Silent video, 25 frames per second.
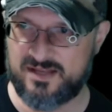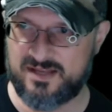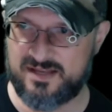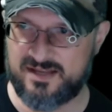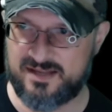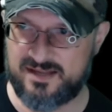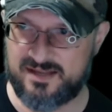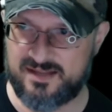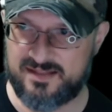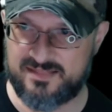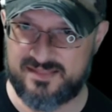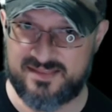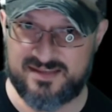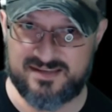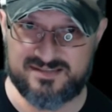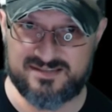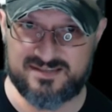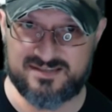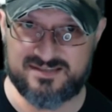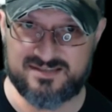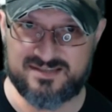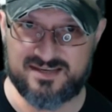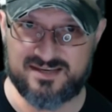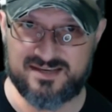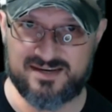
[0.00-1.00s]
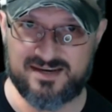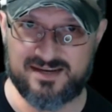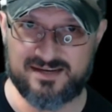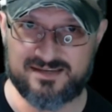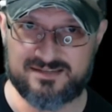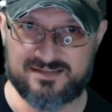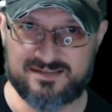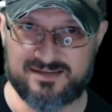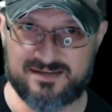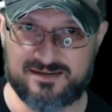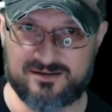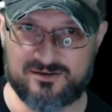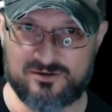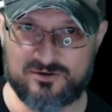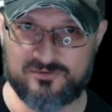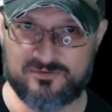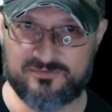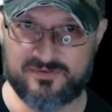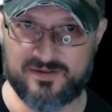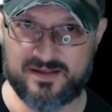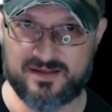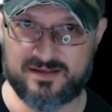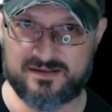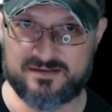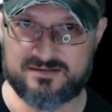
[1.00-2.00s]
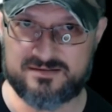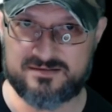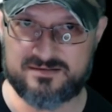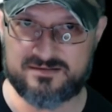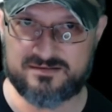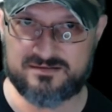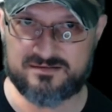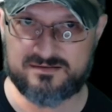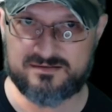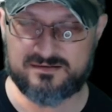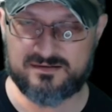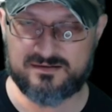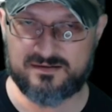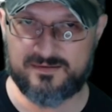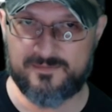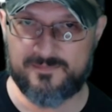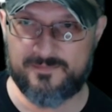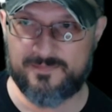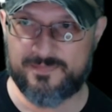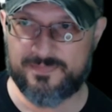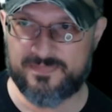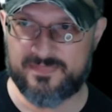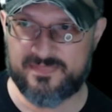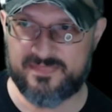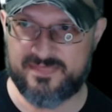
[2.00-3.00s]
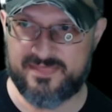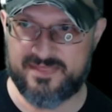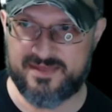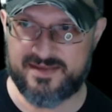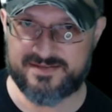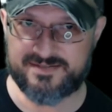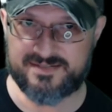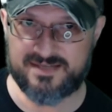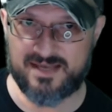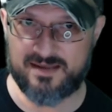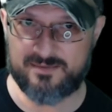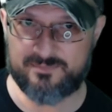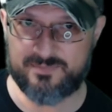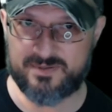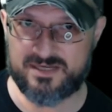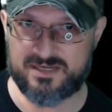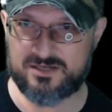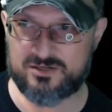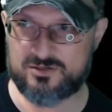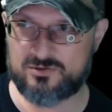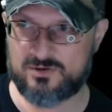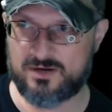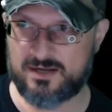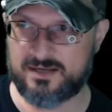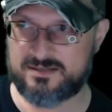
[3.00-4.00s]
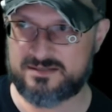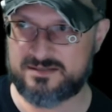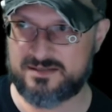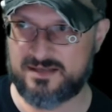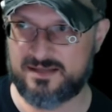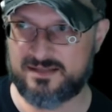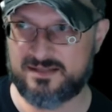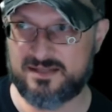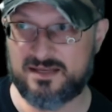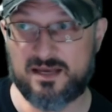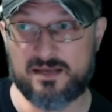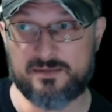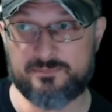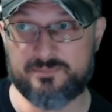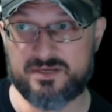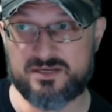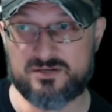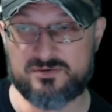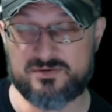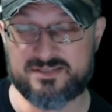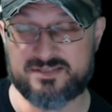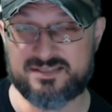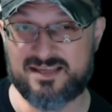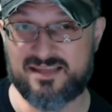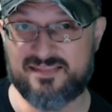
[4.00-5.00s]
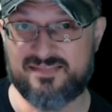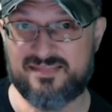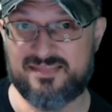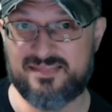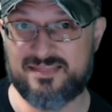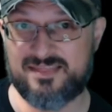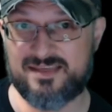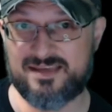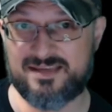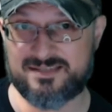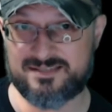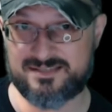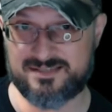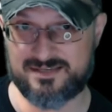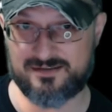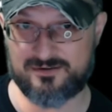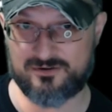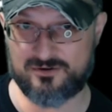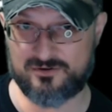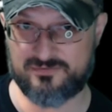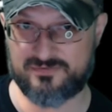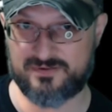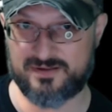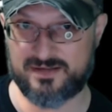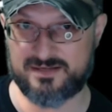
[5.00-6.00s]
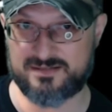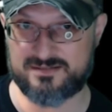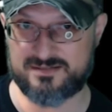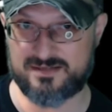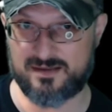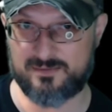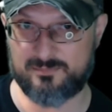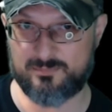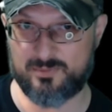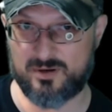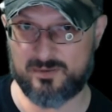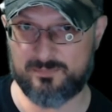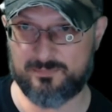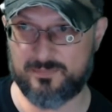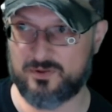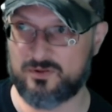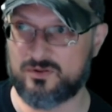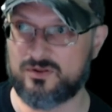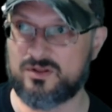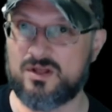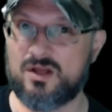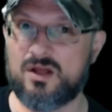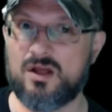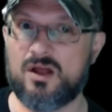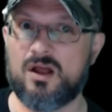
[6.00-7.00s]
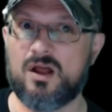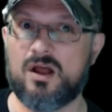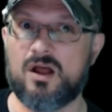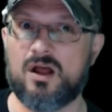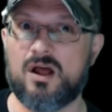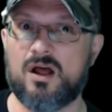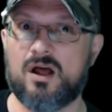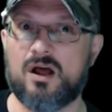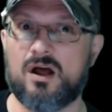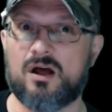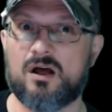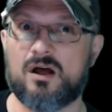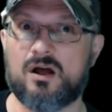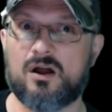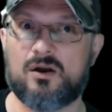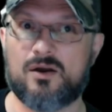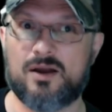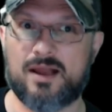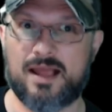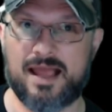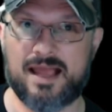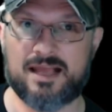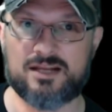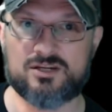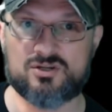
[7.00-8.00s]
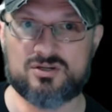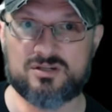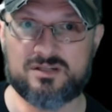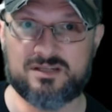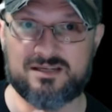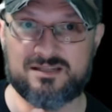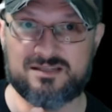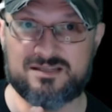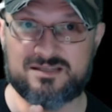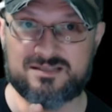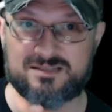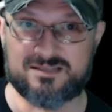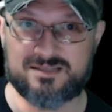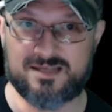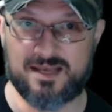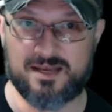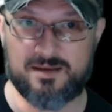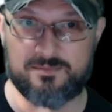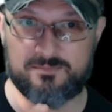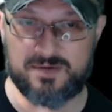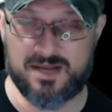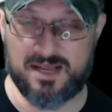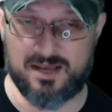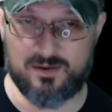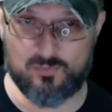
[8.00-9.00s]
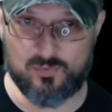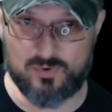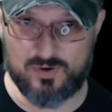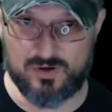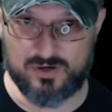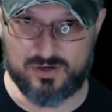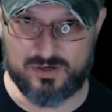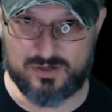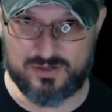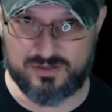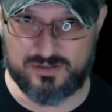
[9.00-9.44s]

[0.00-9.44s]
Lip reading: This is the connected interface. This IP address and the IP address on this interface on purple are actually in the same network.